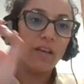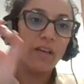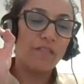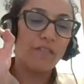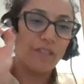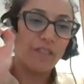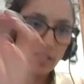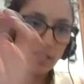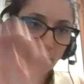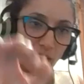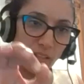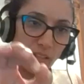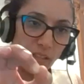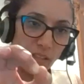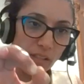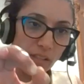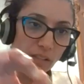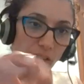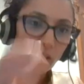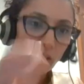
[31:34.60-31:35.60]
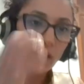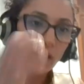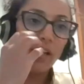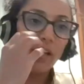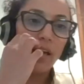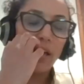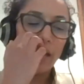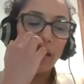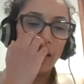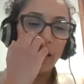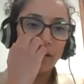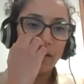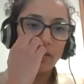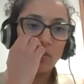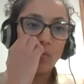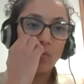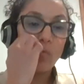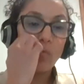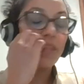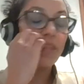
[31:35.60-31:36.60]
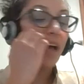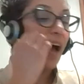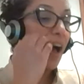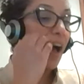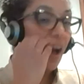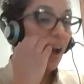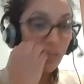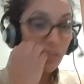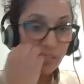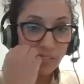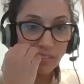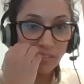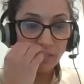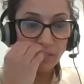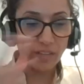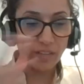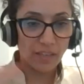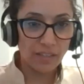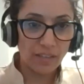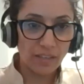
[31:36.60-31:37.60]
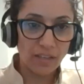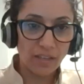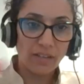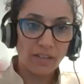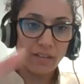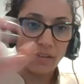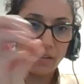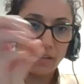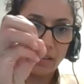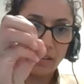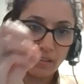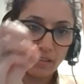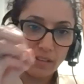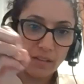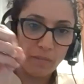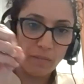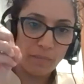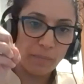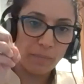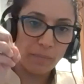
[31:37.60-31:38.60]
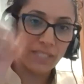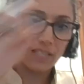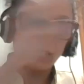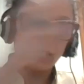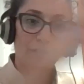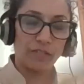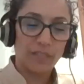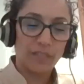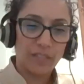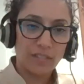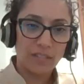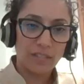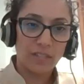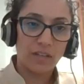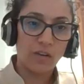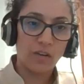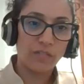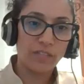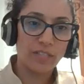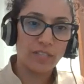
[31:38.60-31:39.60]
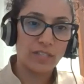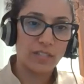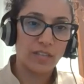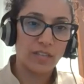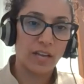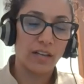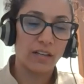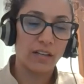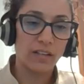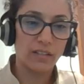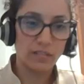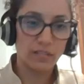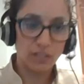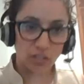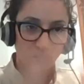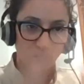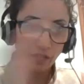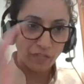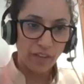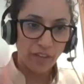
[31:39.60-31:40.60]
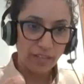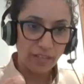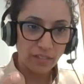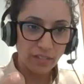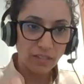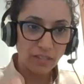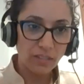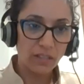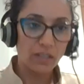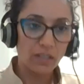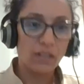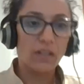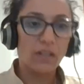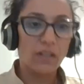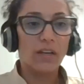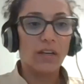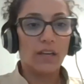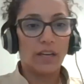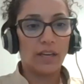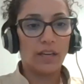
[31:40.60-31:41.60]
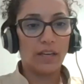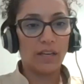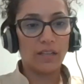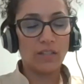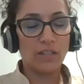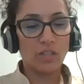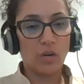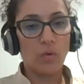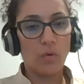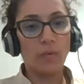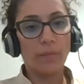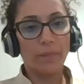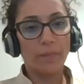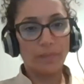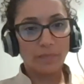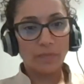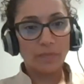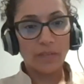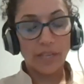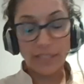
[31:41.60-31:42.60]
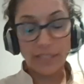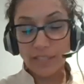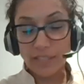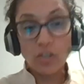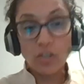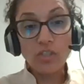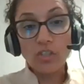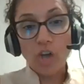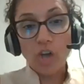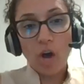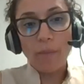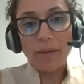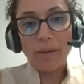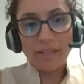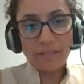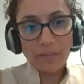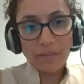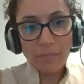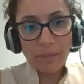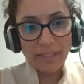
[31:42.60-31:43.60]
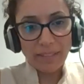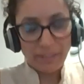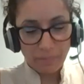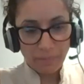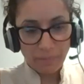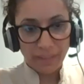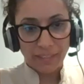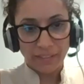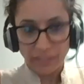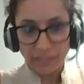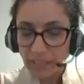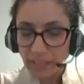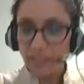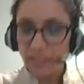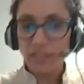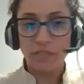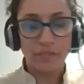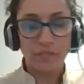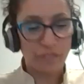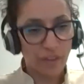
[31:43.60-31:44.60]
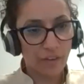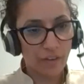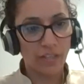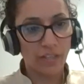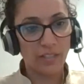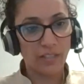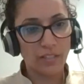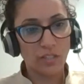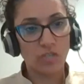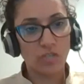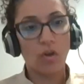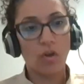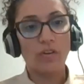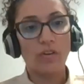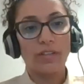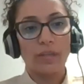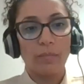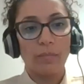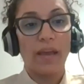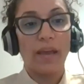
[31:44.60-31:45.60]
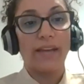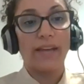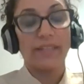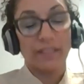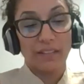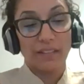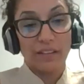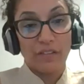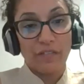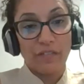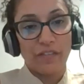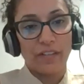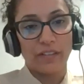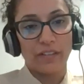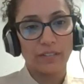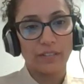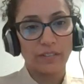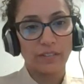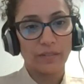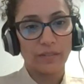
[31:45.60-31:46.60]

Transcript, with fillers: vesicle and without taking pieces of the, of the cell surface uh, so it's a good comment, but but it is a very strong debate in the field.